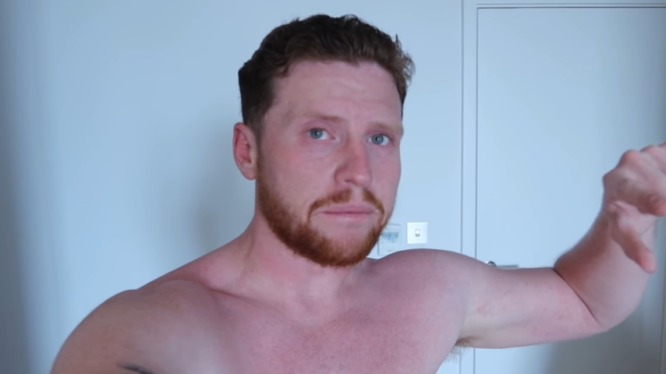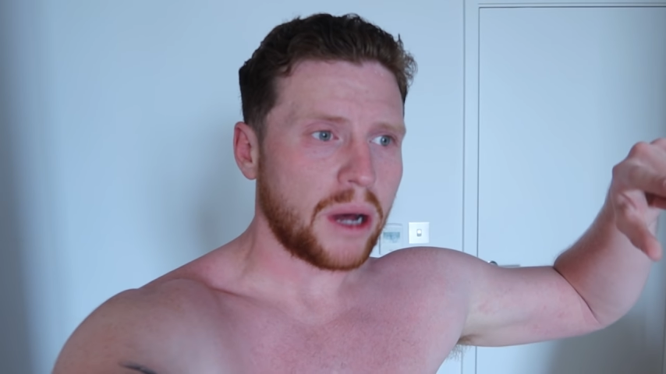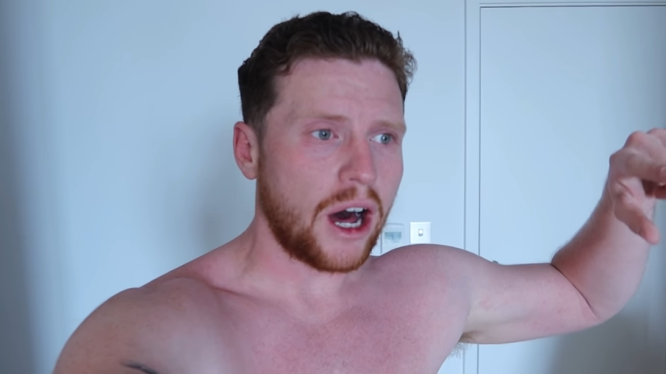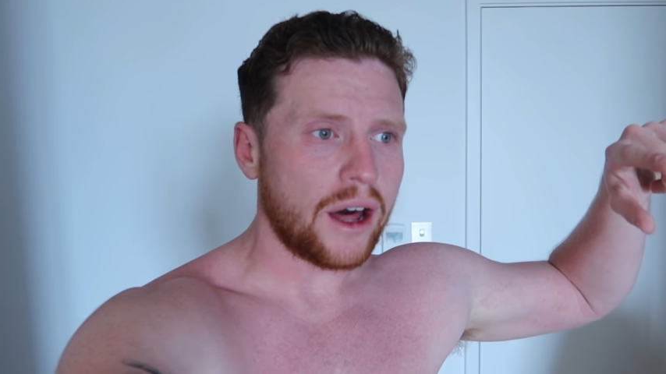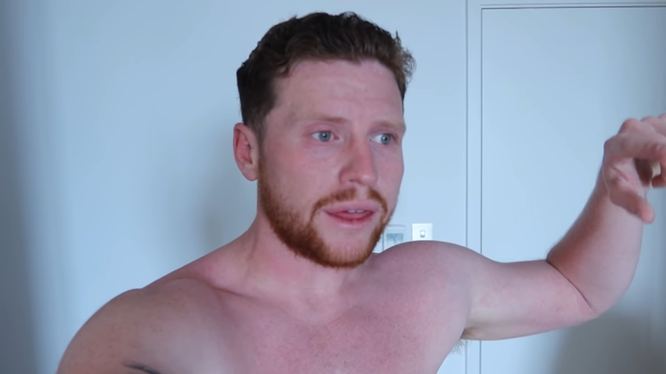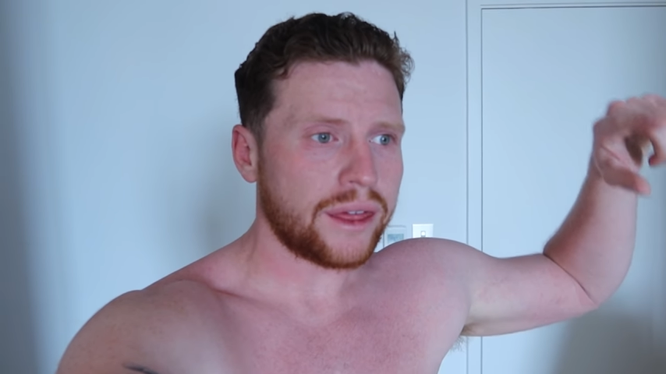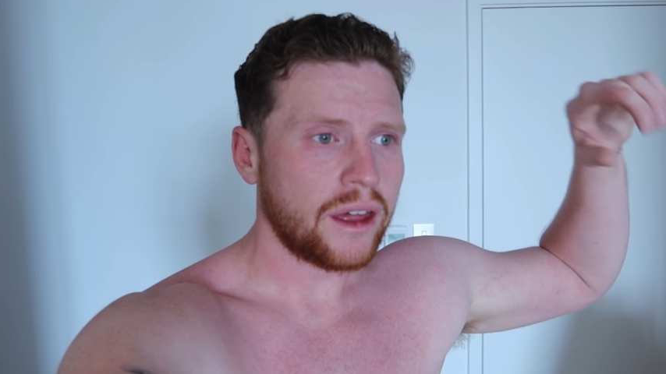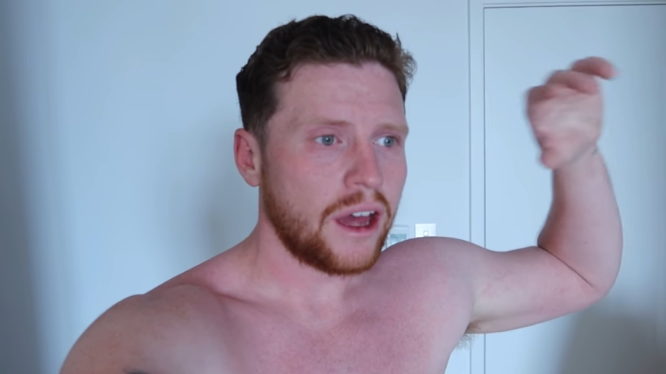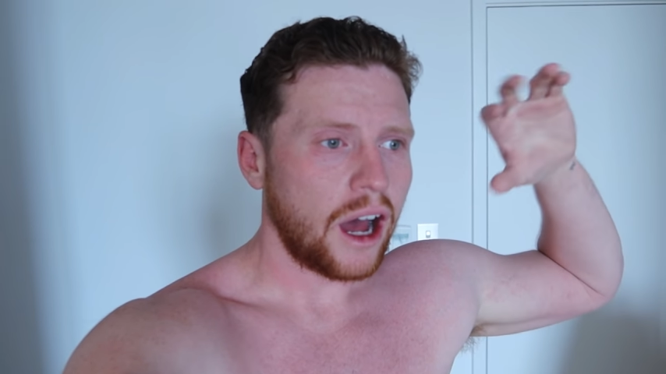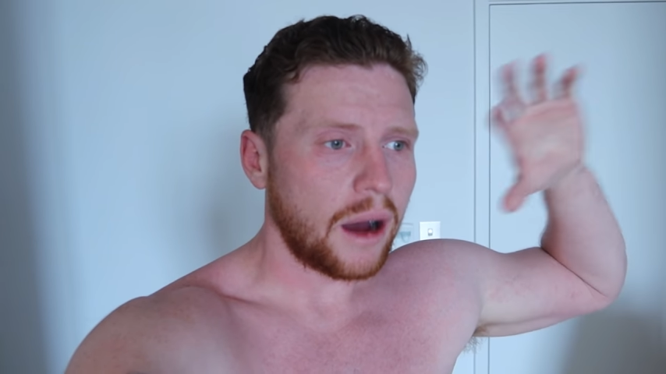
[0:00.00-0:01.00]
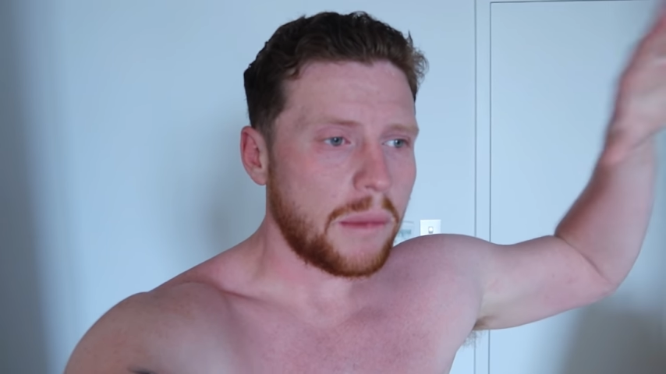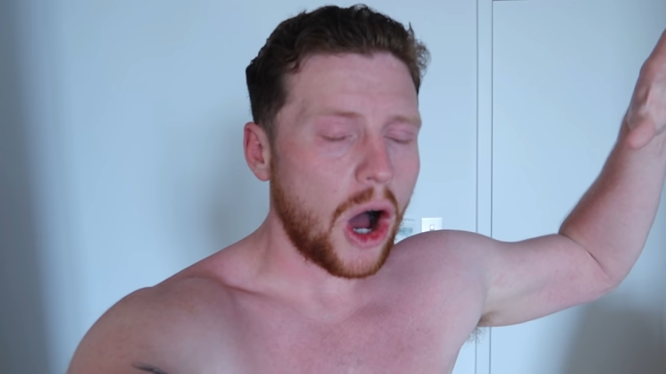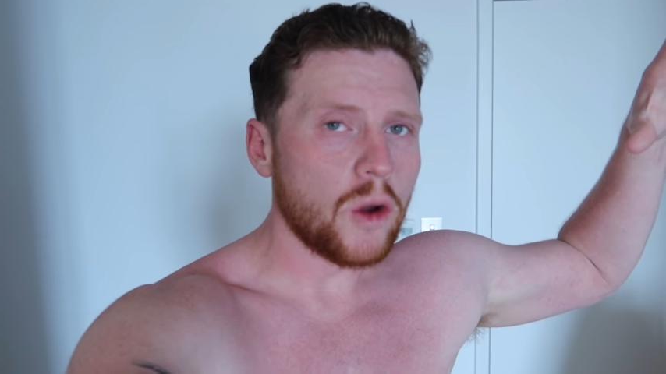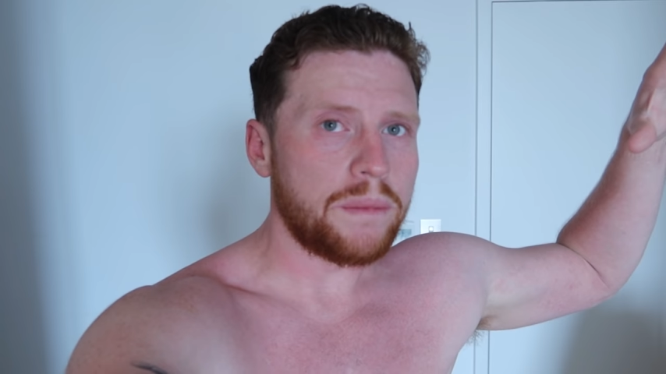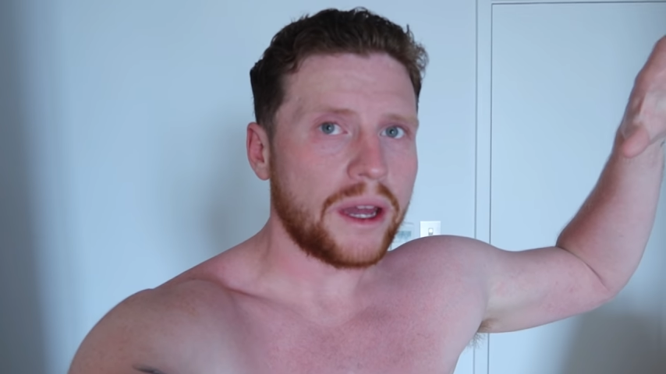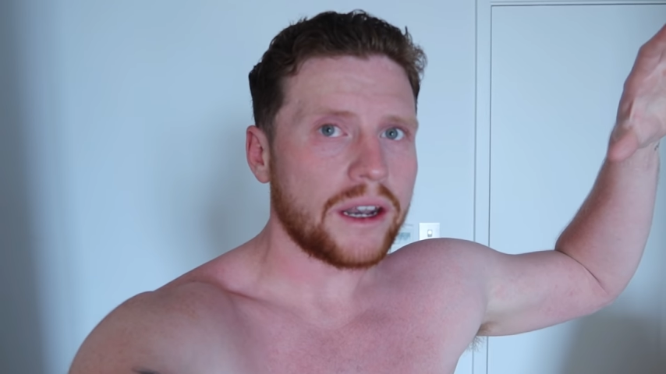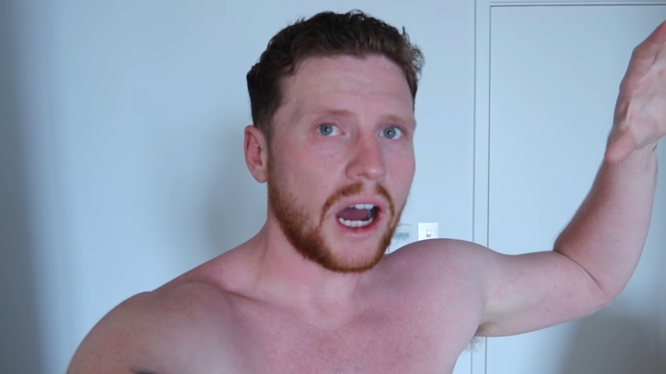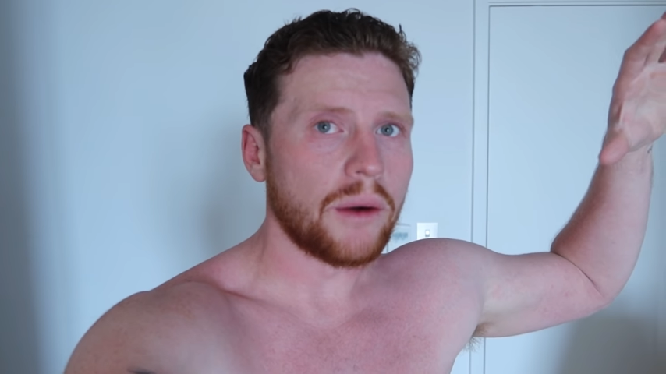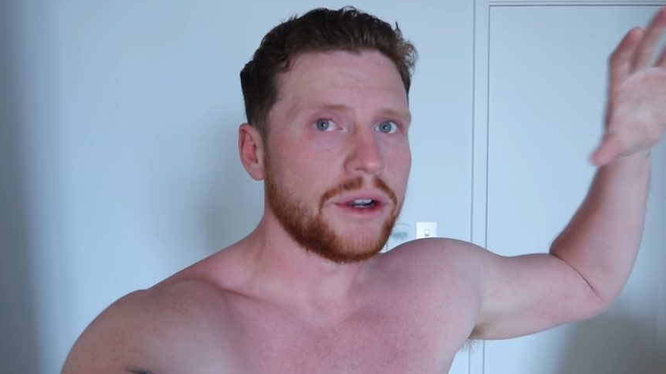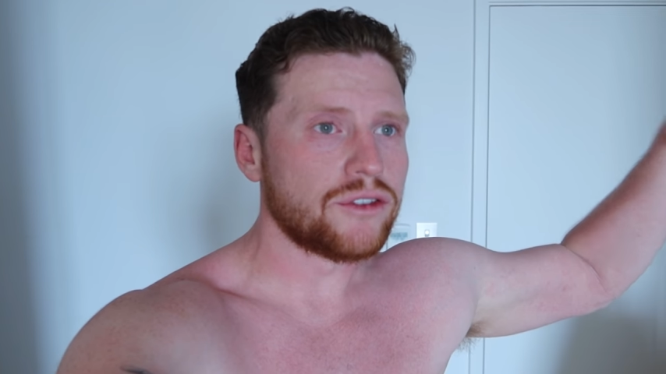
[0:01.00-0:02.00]
of the bath, I'm hoping
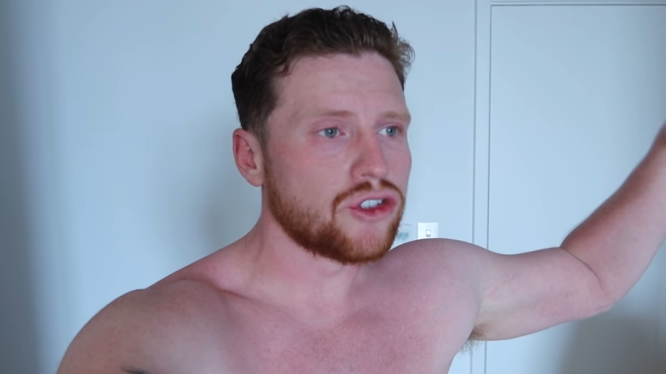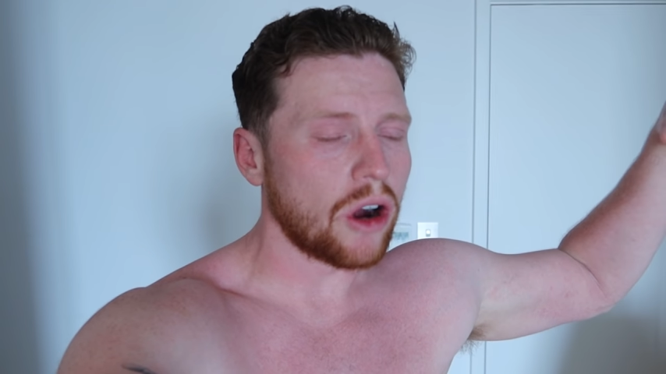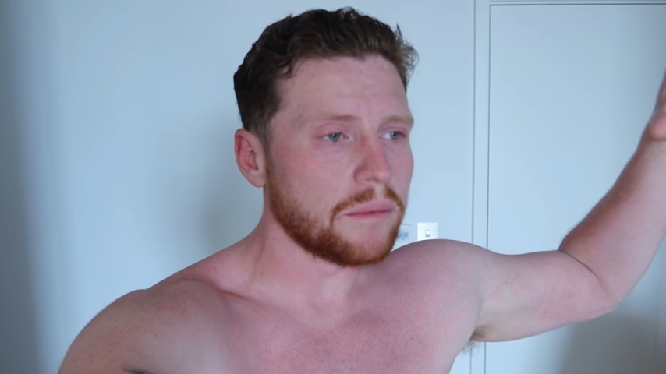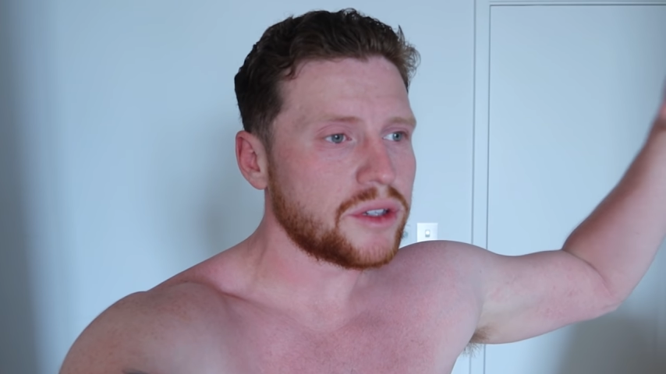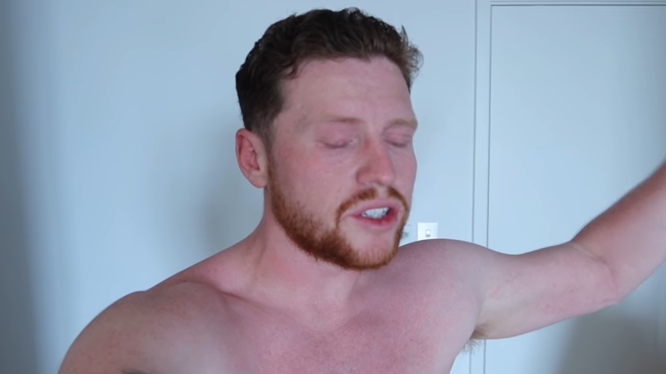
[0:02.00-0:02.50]
I would have dropped